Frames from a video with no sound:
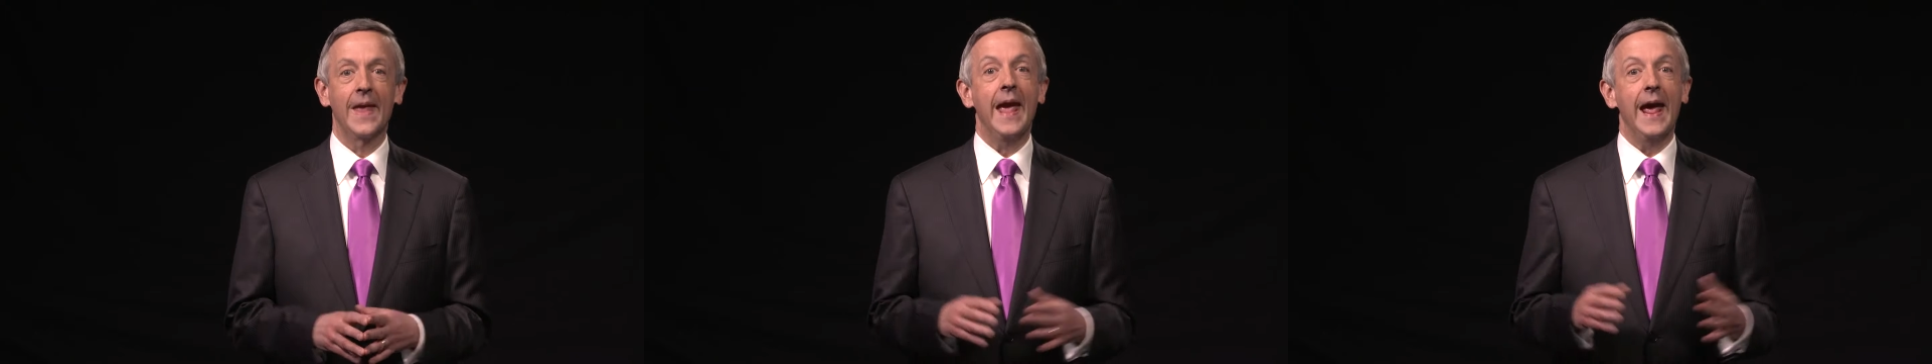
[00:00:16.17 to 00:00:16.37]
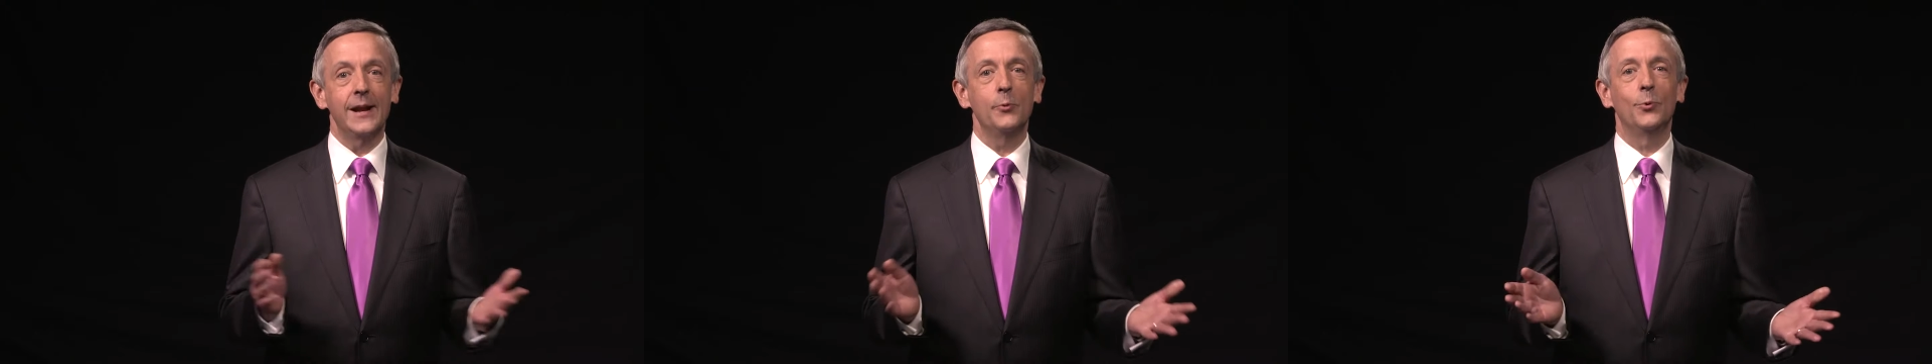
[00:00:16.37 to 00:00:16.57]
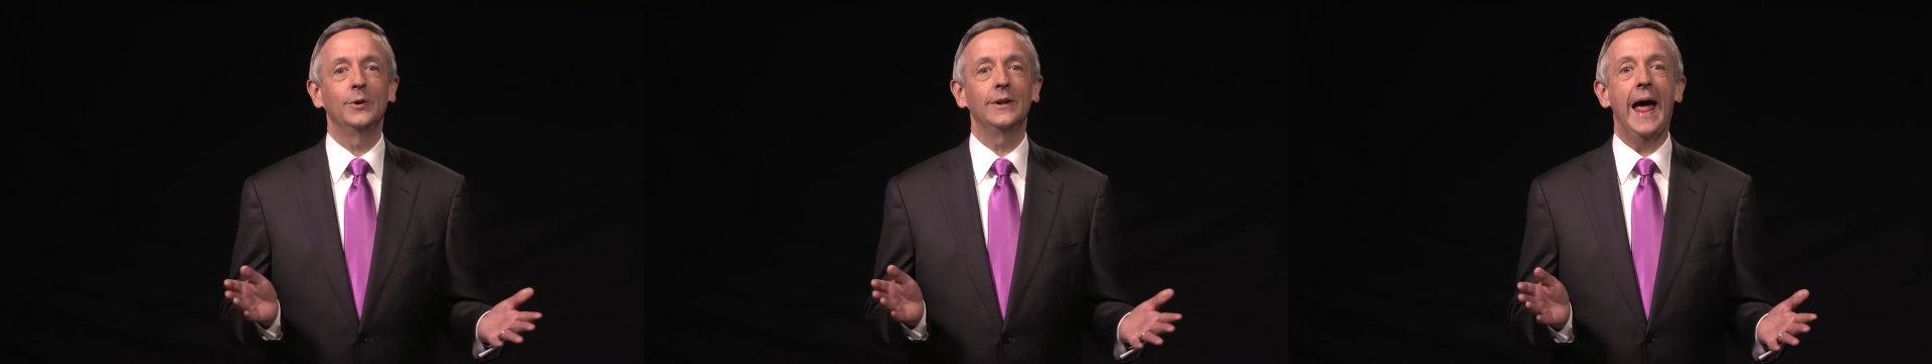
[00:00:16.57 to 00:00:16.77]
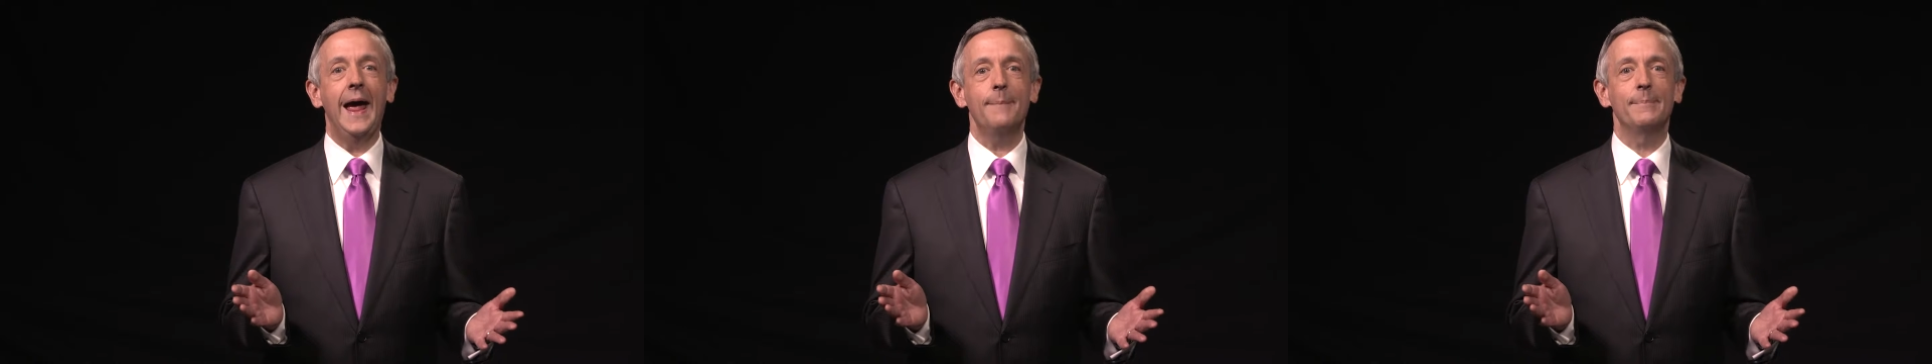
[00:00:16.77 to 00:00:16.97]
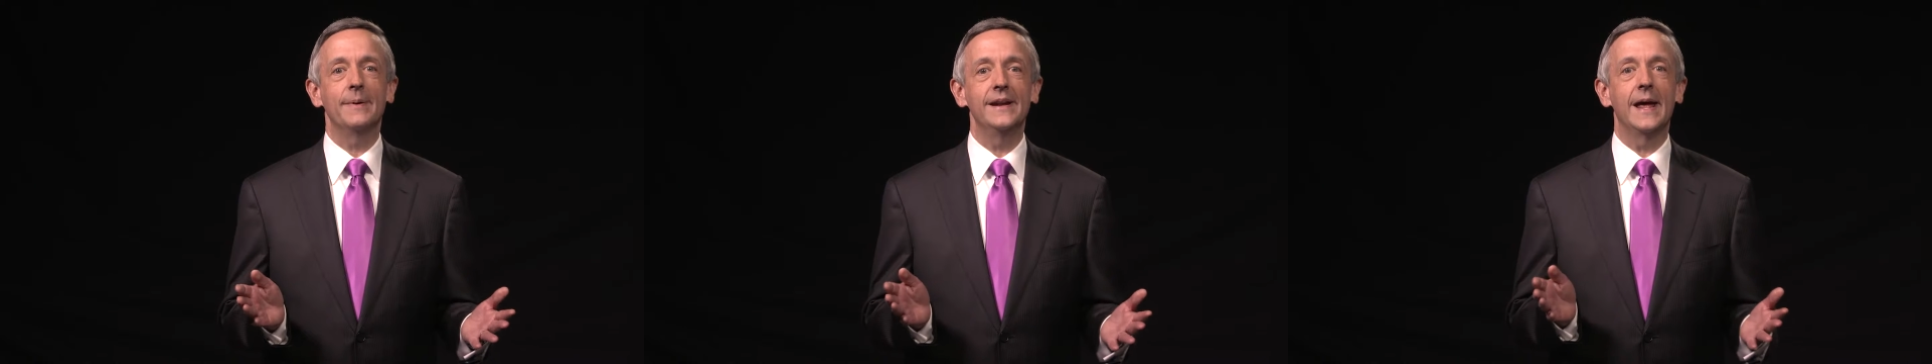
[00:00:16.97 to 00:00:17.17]
and it will
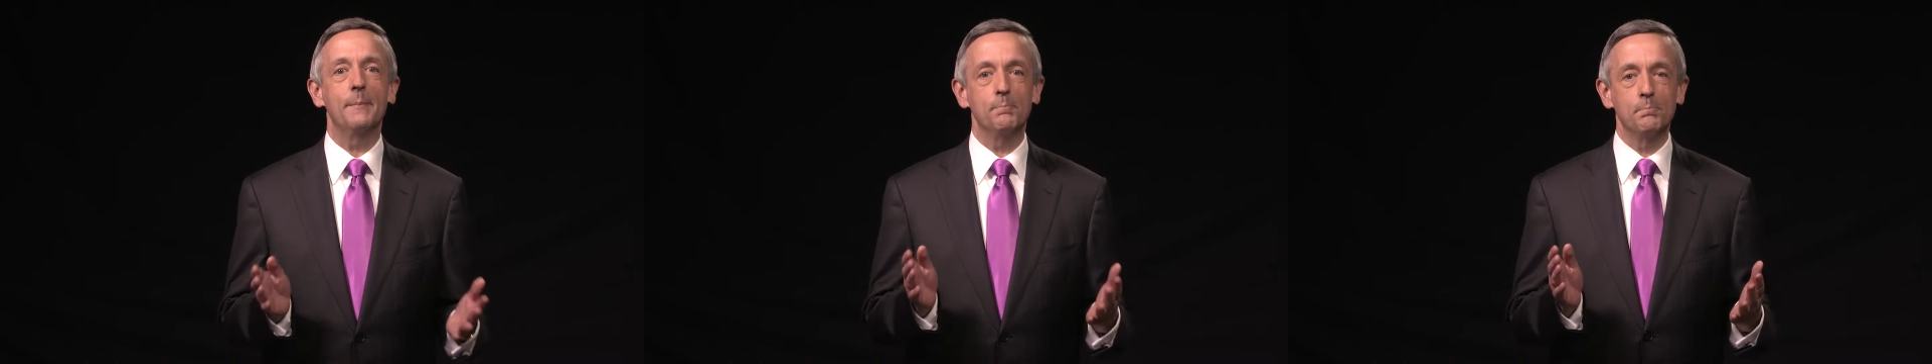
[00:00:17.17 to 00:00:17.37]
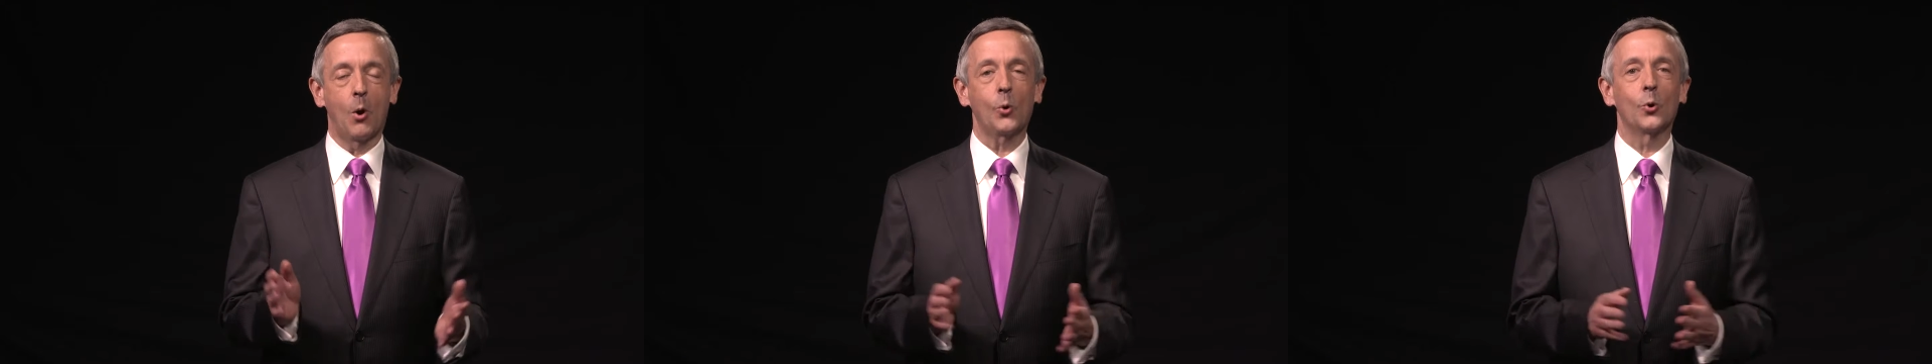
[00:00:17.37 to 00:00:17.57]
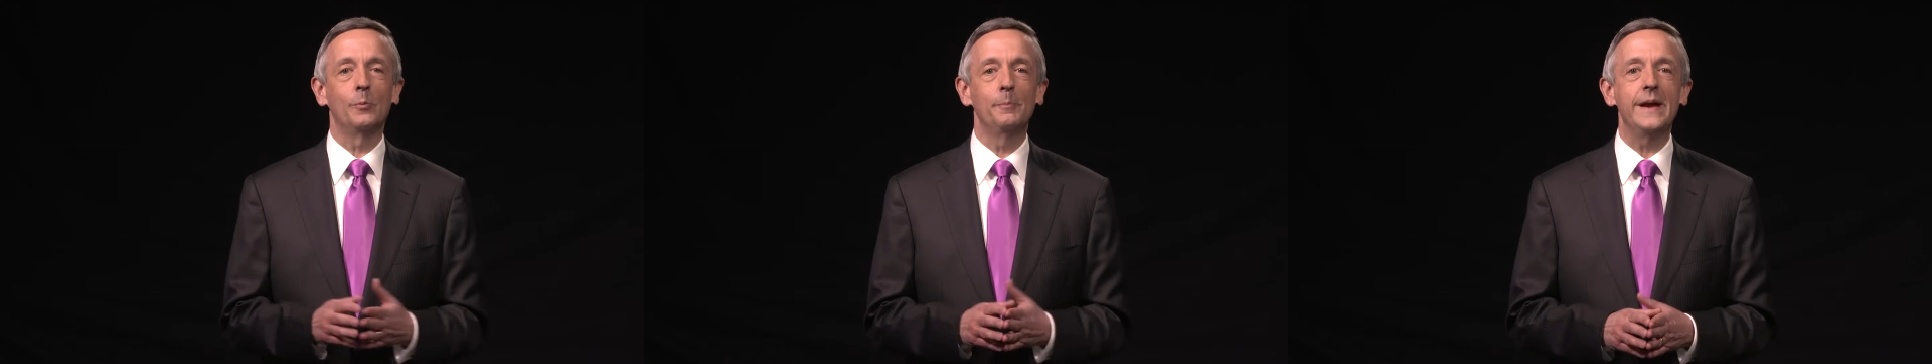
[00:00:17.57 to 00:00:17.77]
happen at Myrtle